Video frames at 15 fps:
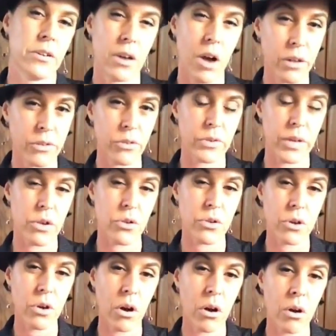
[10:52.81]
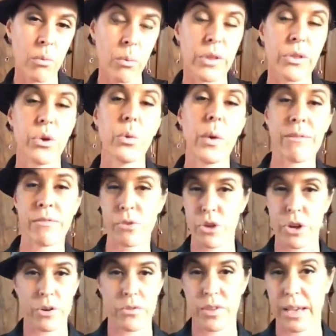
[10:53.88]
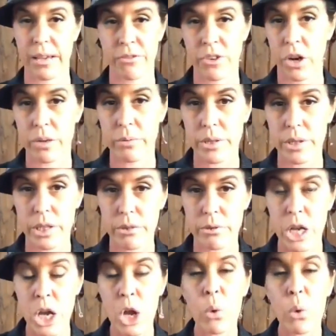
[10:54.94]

consultation call with whoever shares the gift card with you.